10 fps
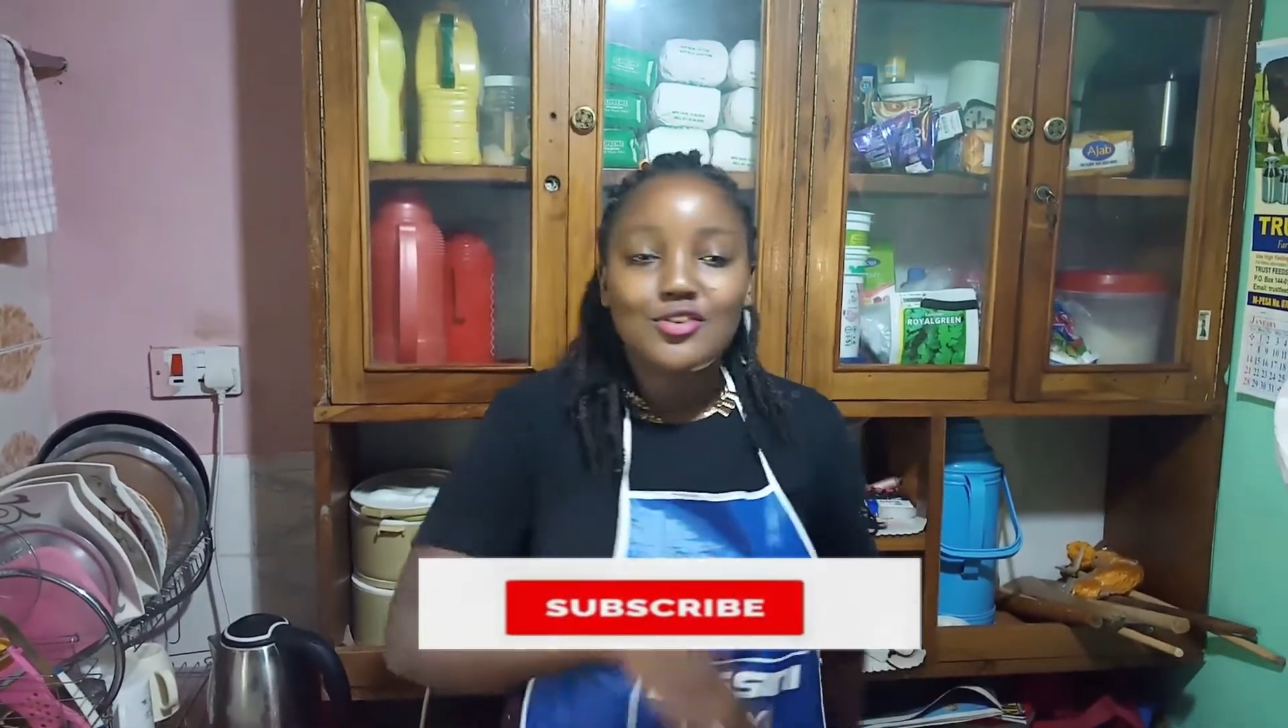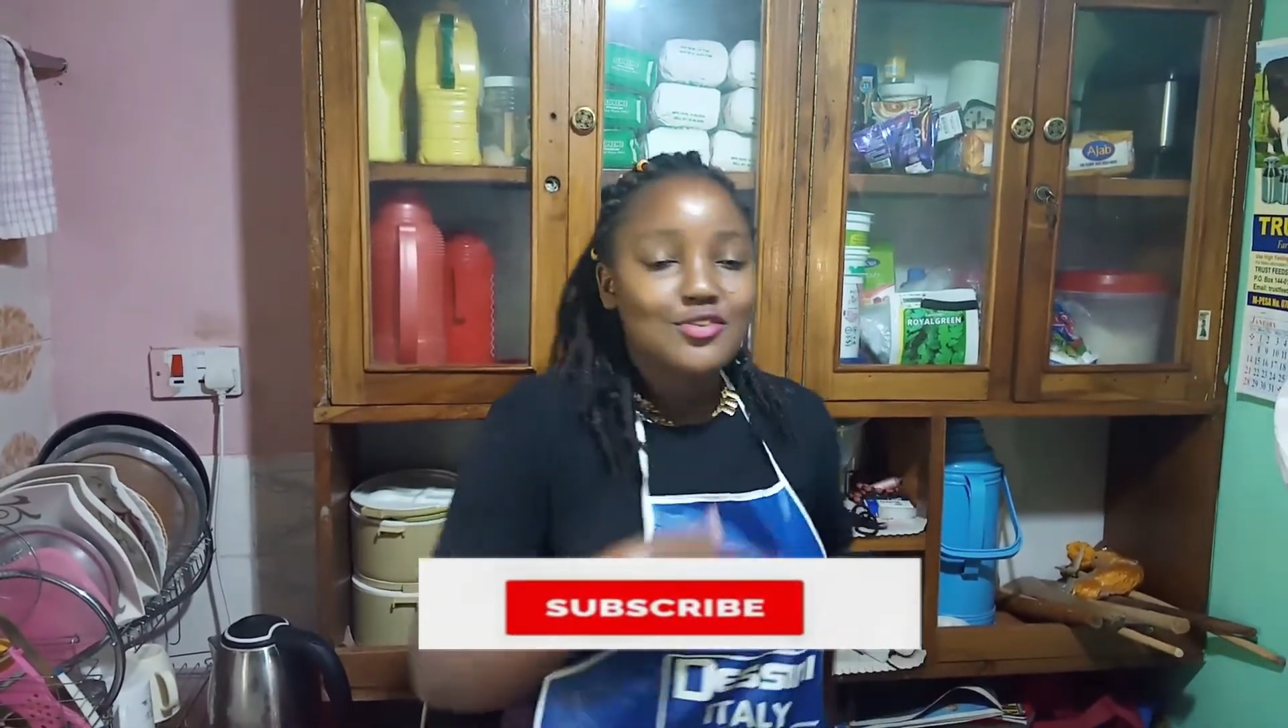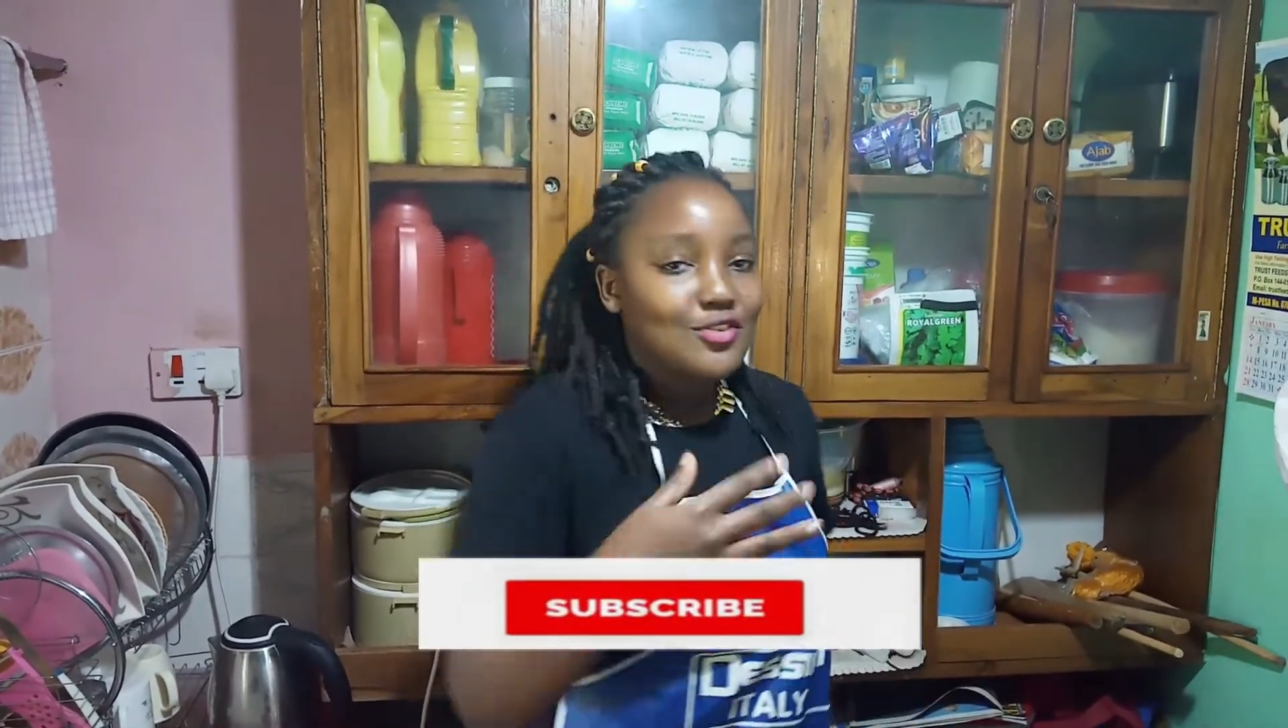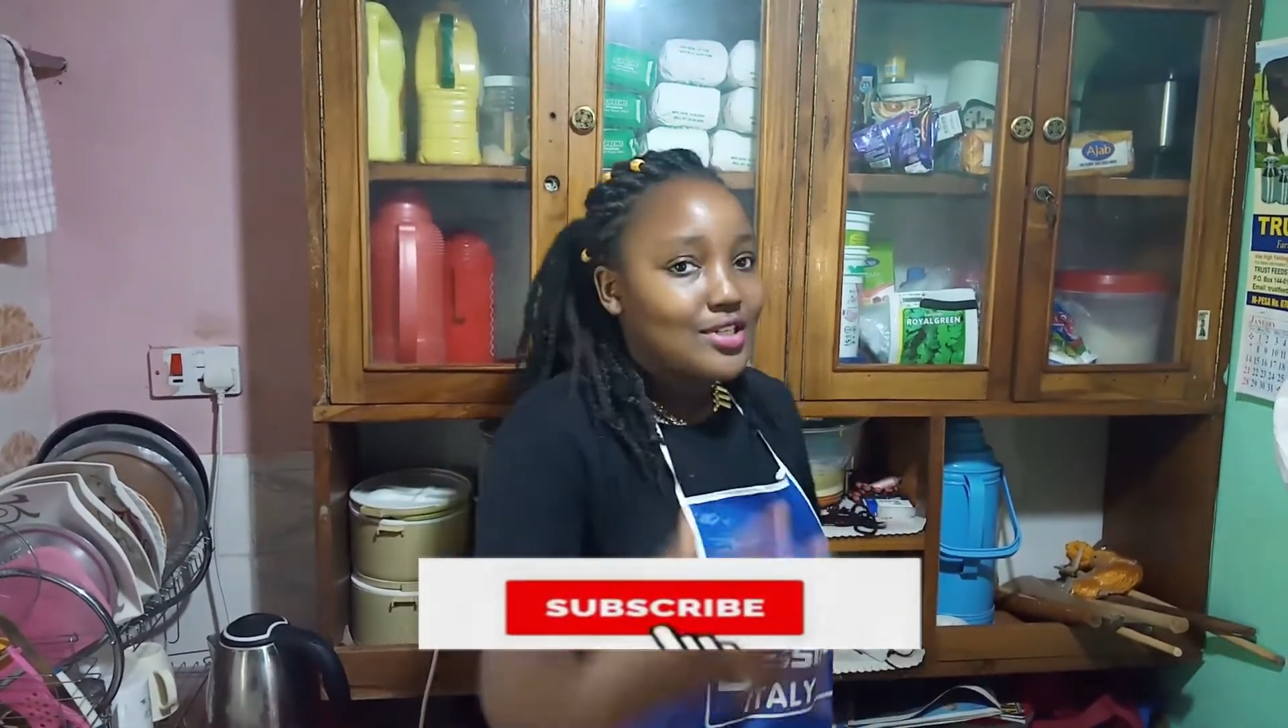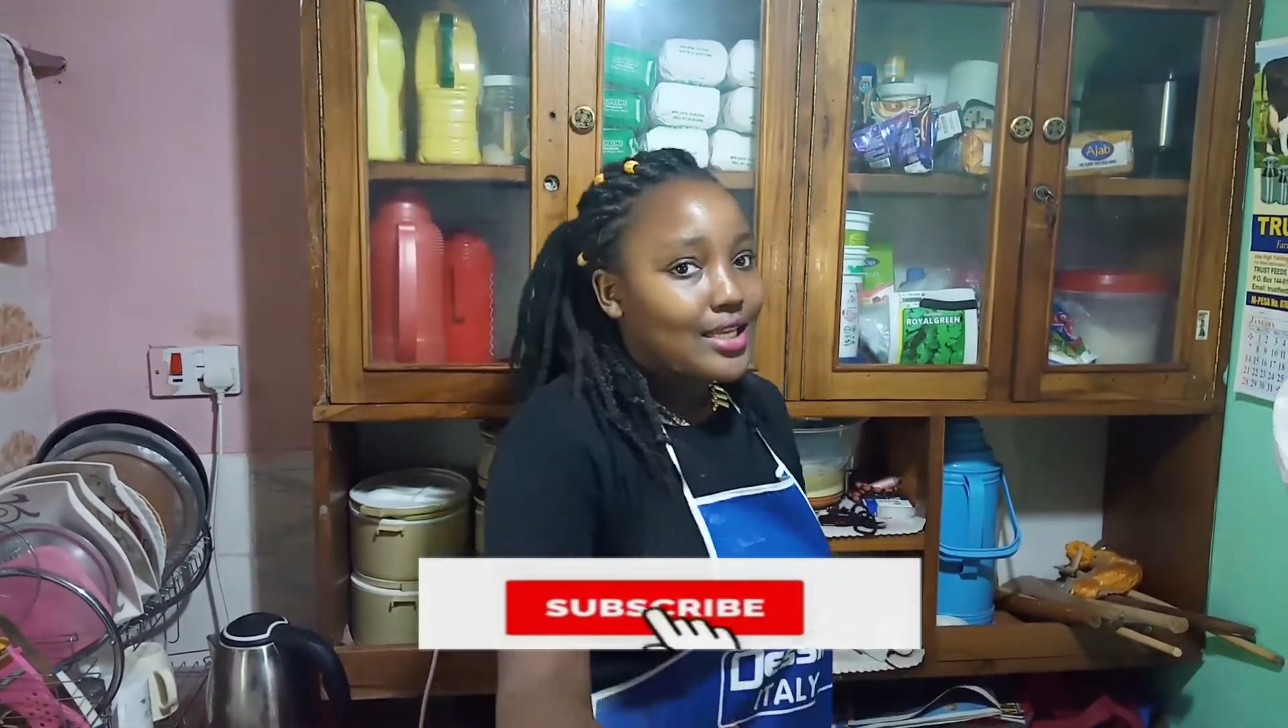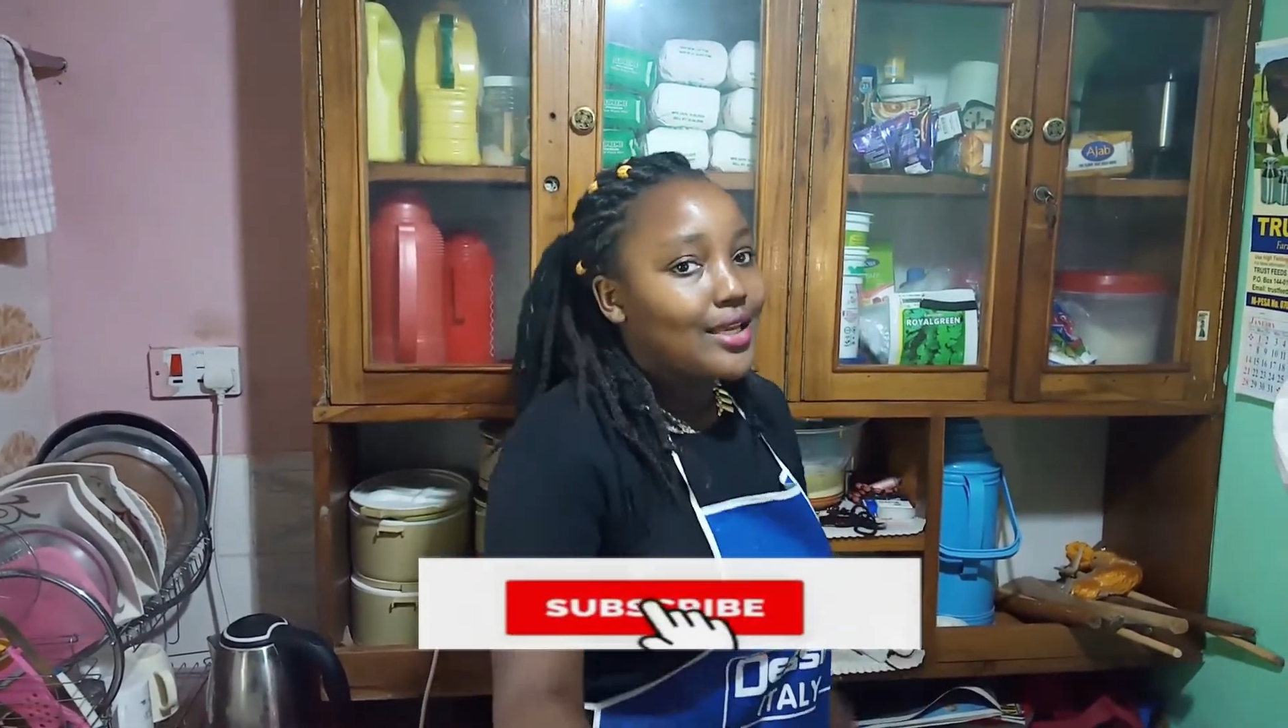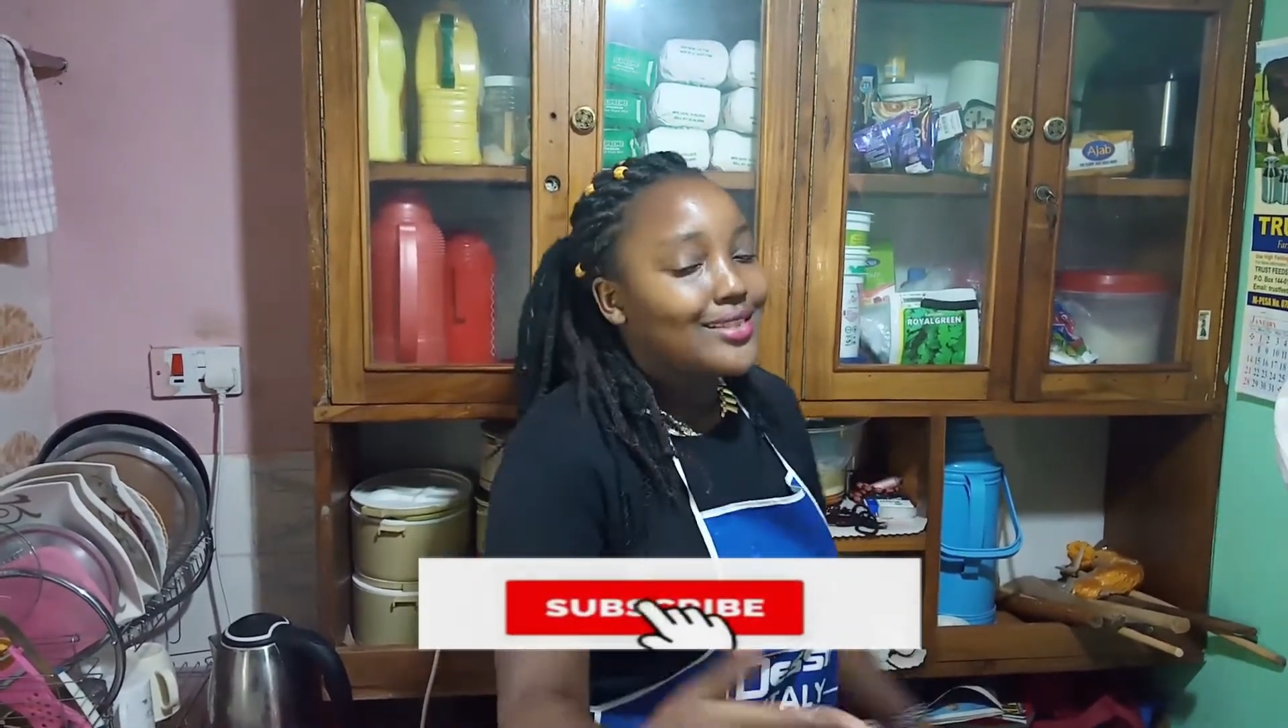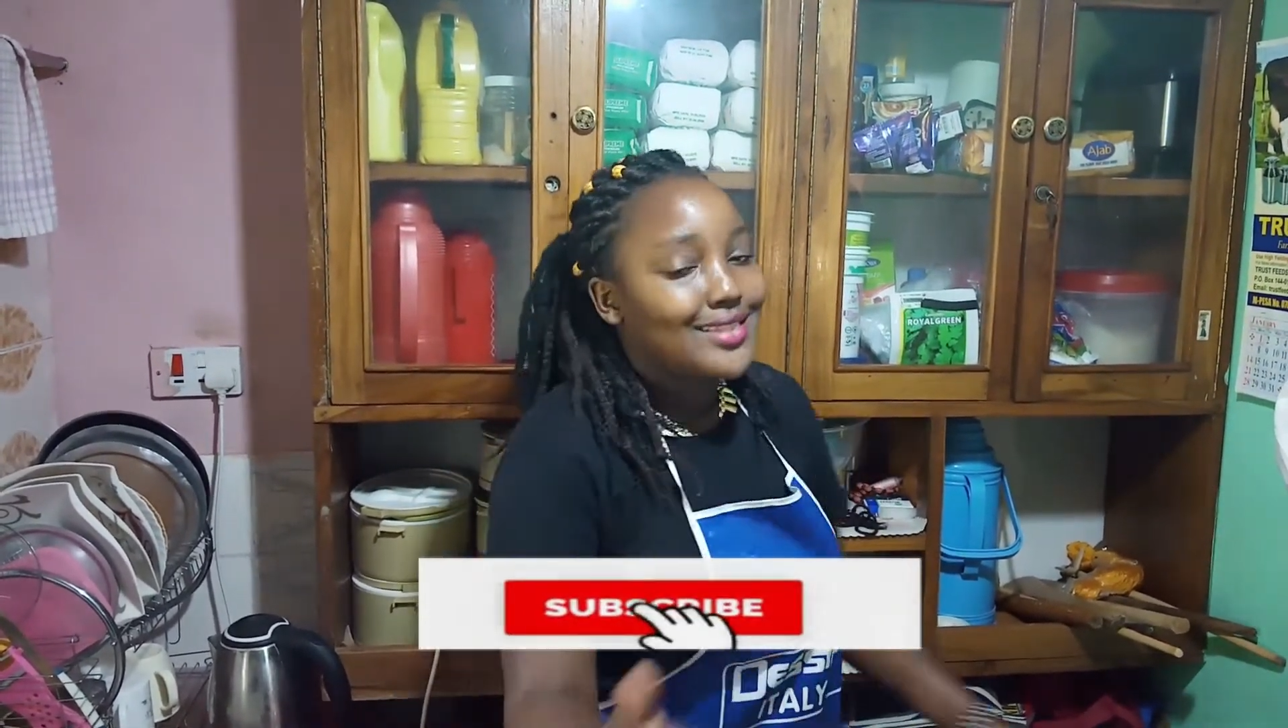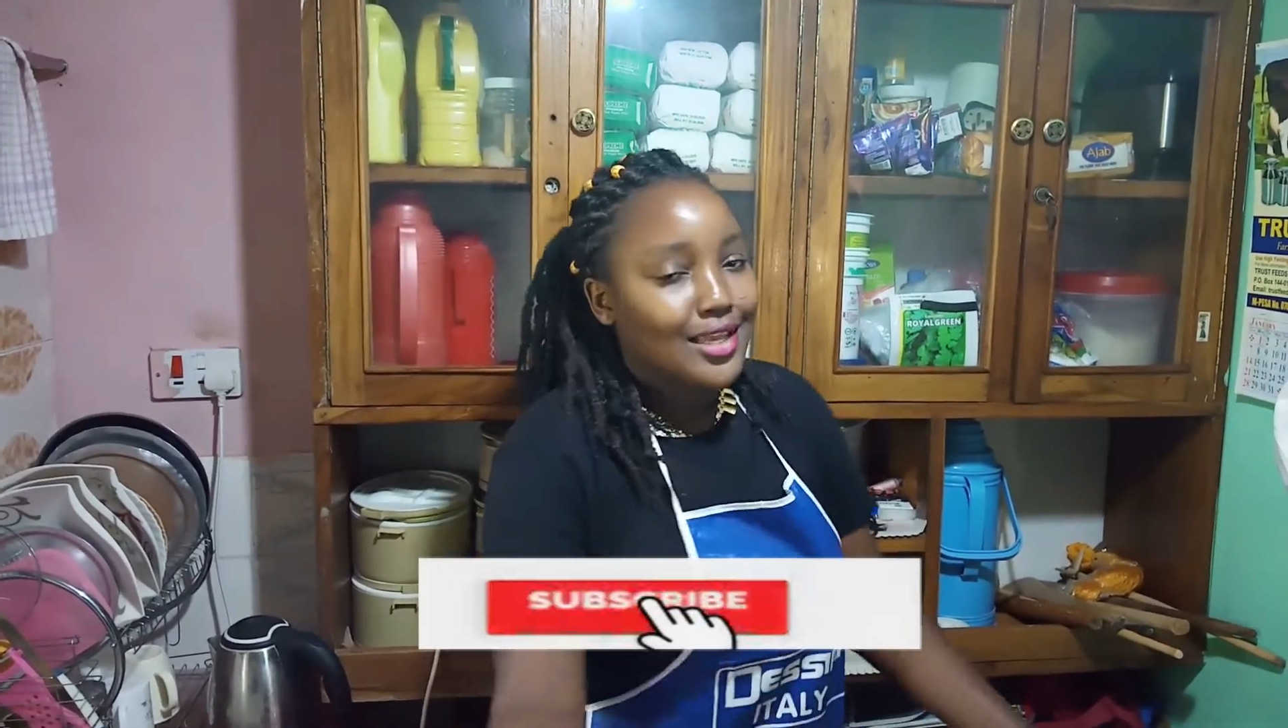azote.